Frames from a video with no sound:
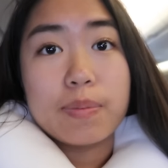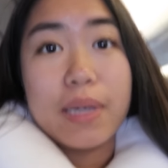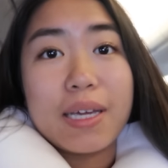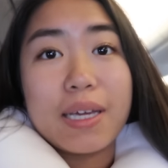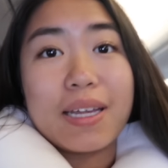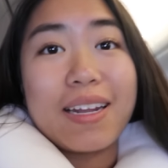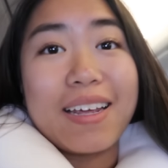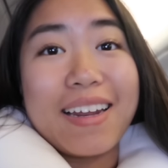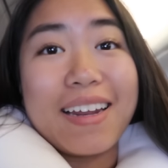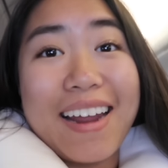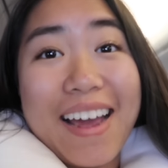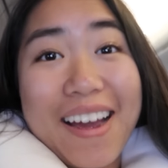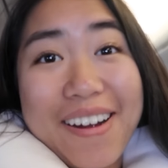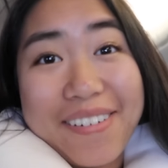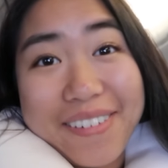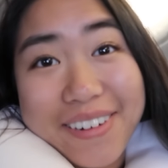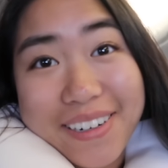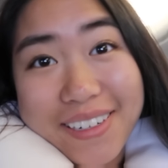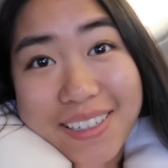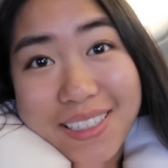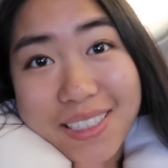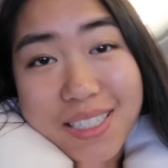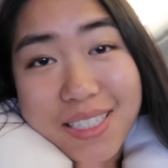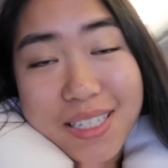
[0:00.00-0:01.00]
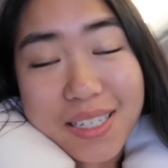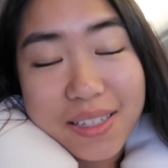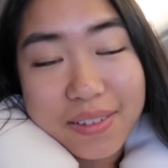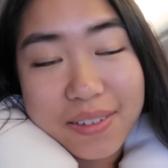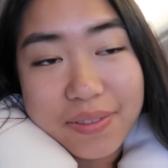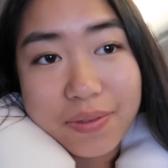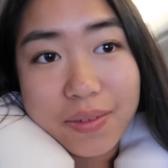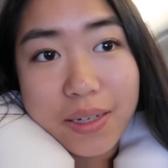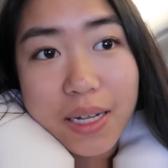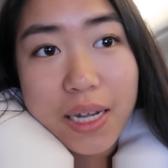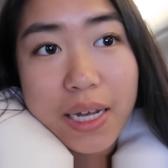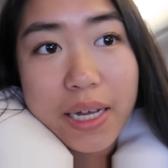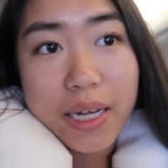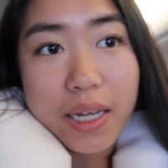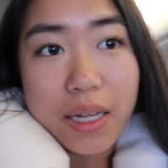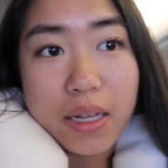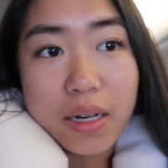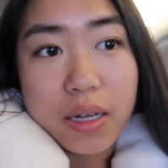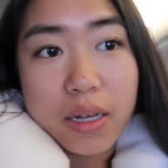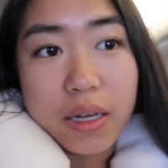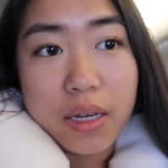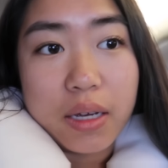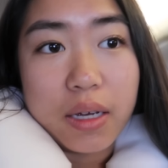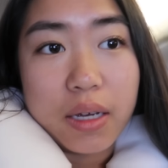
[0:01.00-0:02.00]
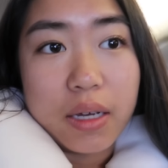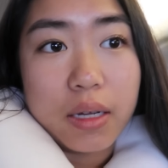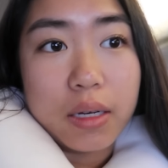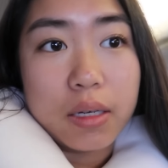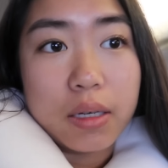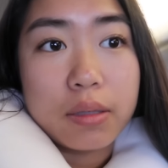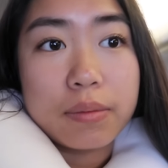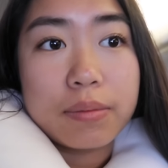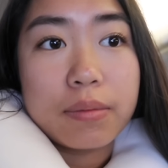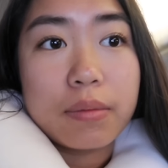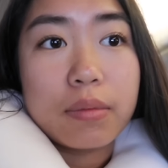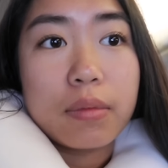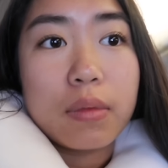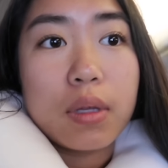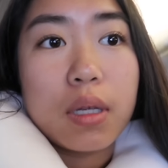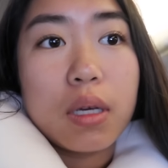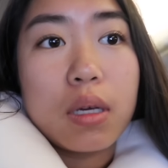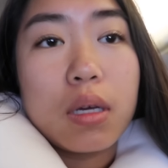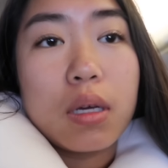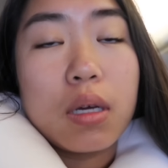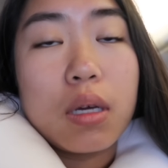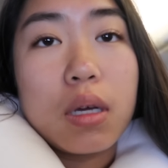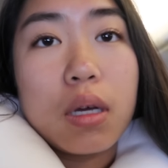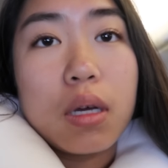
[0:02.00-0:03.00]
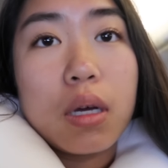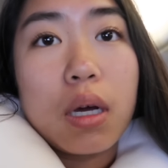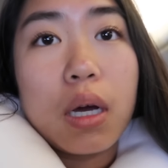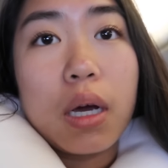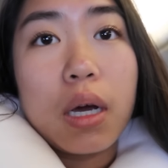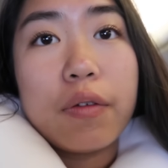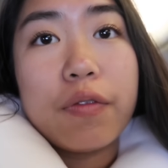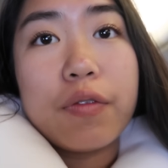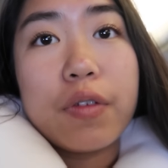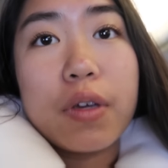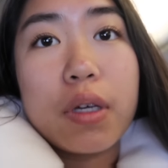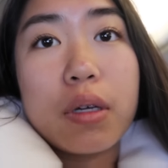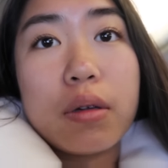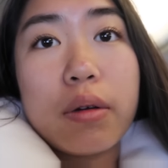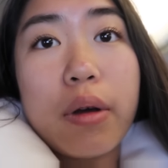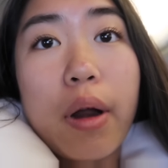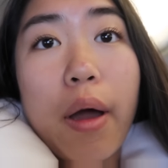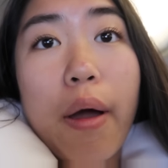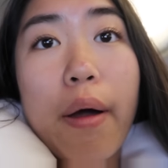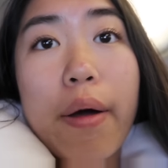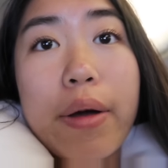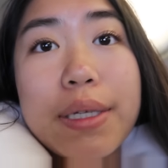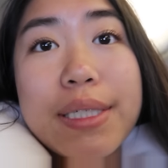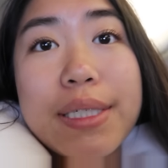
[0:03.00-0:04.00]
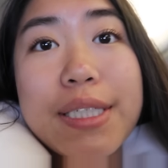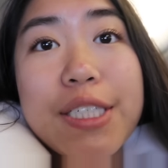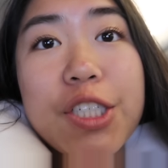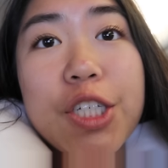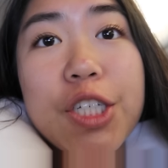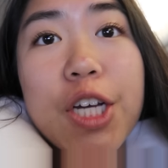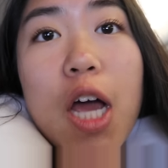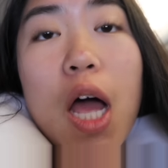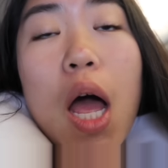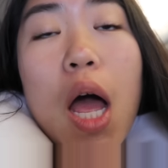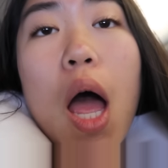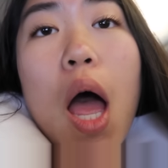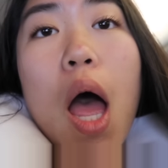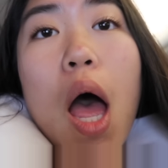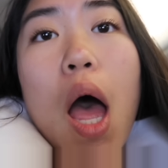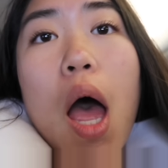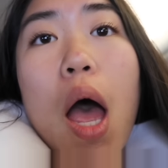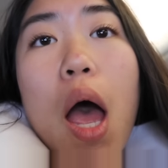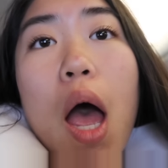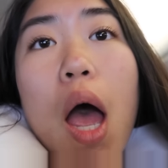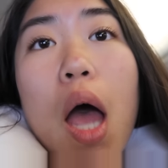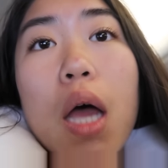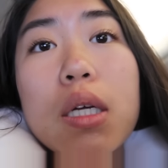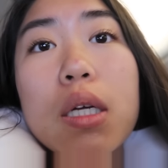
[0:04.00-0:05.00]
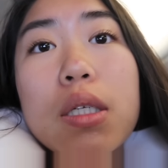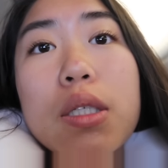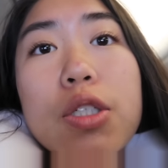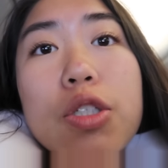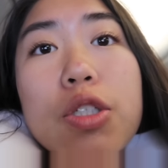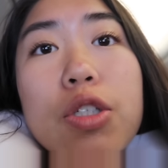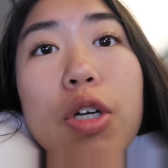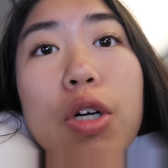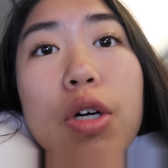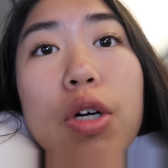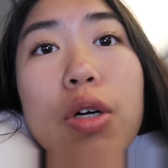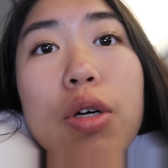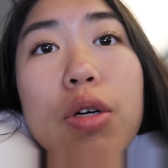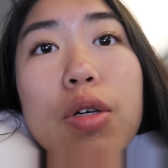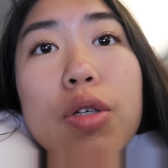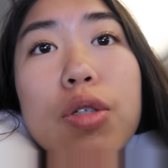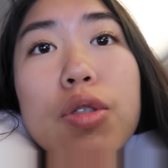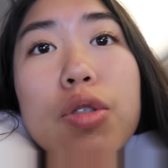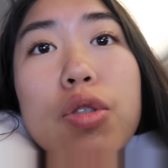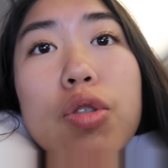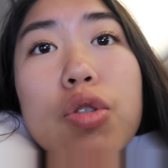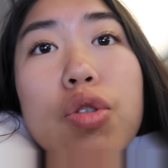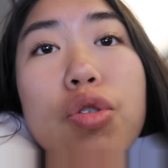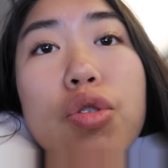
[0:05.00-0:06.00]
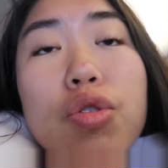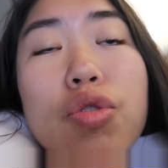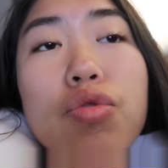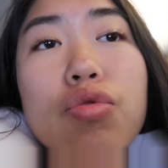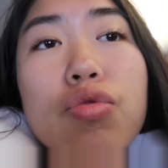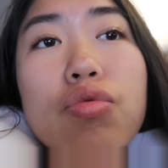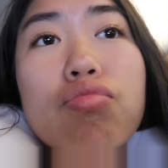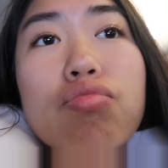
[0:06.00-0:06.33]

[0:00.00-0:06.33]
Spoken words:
been an hour into the flight, and I feel nausea, so...